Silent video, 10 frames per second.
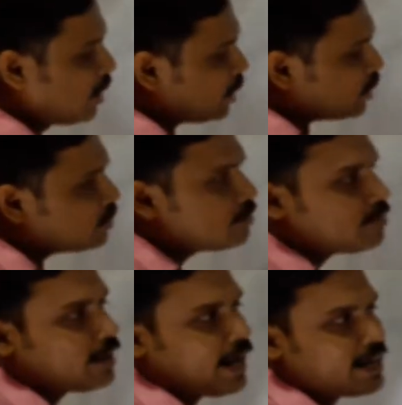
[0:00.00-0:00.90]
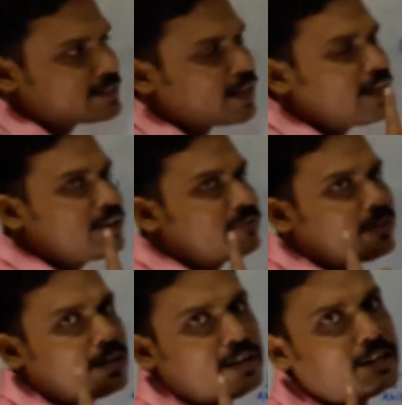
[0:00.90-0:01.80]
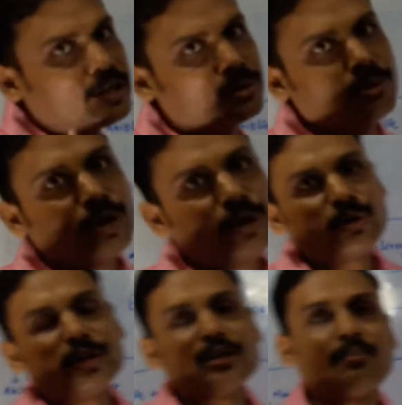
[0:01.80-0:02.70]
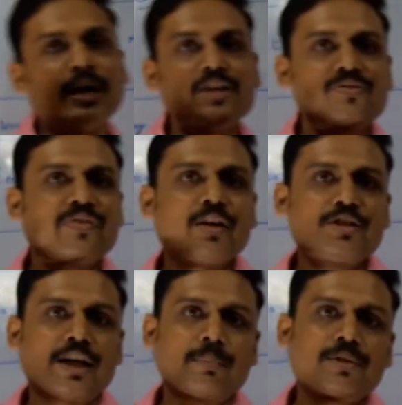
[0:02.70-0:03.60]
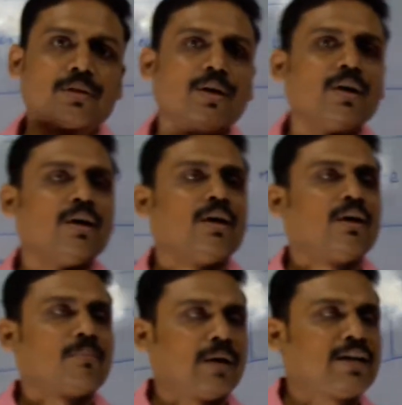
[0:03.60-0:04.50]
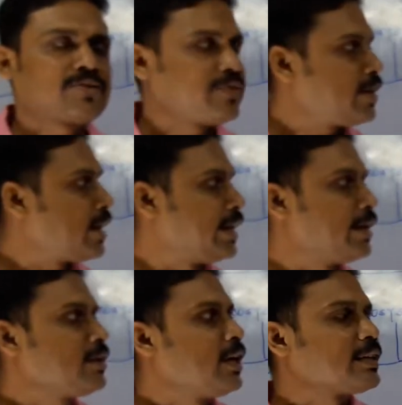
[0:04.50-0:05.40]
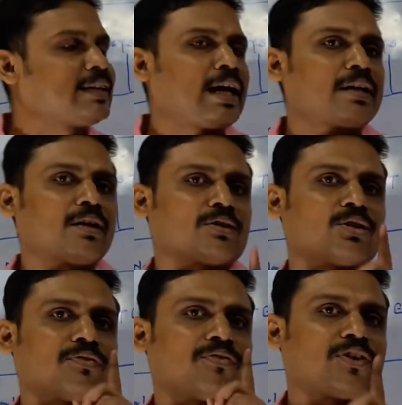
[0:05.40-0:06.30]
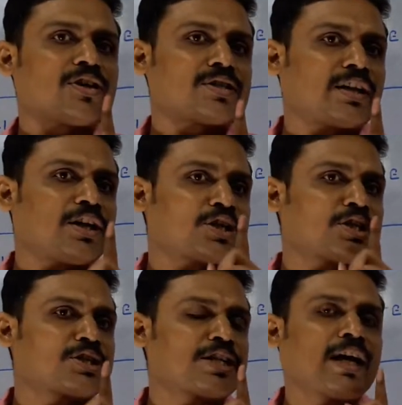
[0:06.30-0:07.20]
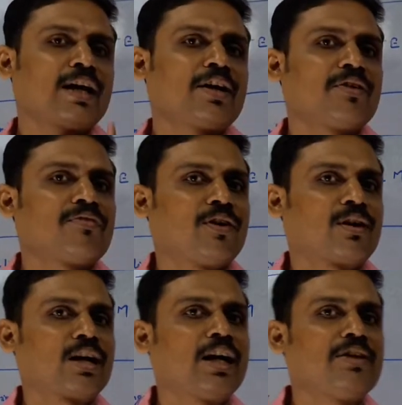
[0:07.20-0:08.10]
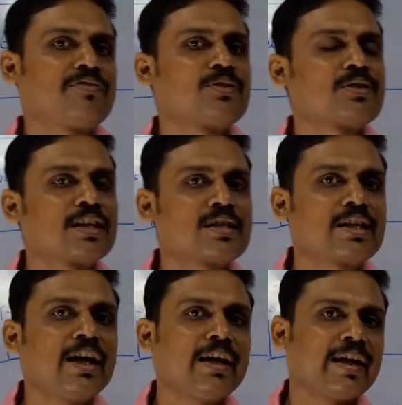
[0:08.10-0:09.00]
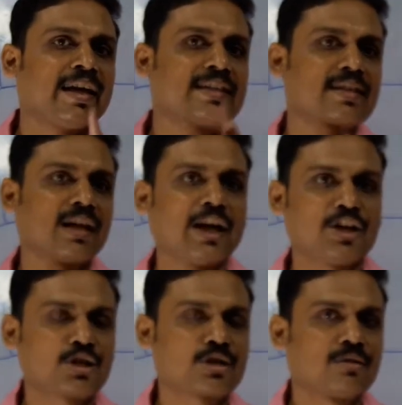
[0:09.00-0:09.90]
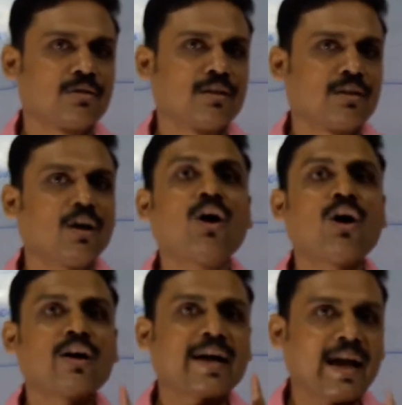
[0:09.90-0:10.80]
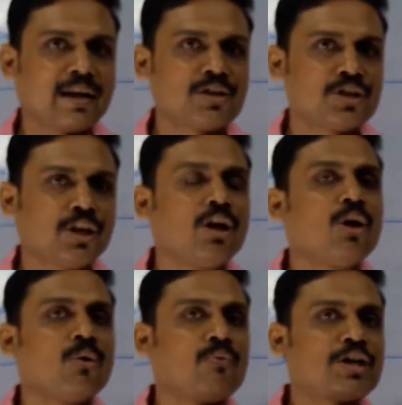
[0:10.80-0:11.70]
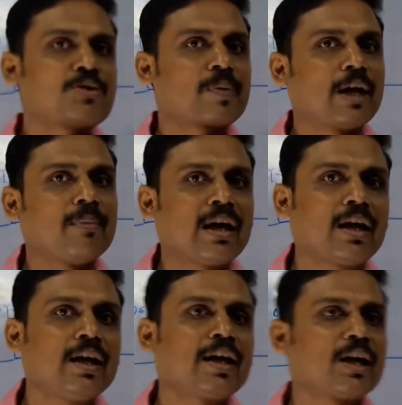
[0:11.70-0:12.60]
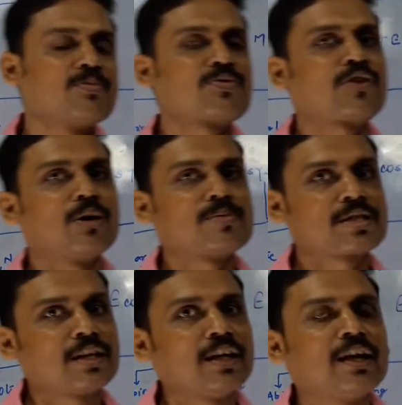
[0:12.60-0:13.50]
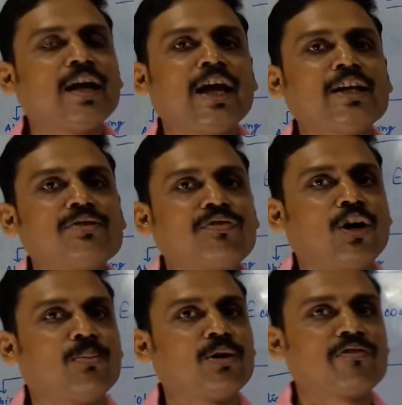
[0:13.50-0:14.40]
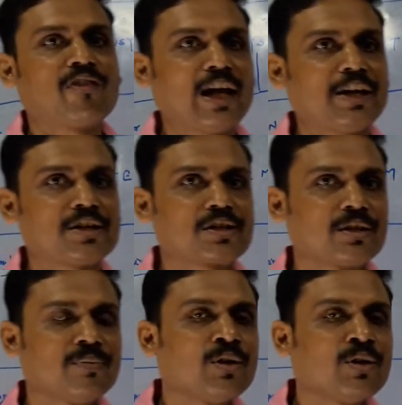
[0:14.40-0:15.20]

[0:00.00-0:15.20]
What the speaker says: Now, as I have earlier told in the biosphere chapter, biosphere heading, that the first essentiality for life to sustain is light or energy, which primarily comes from sun in the form of light.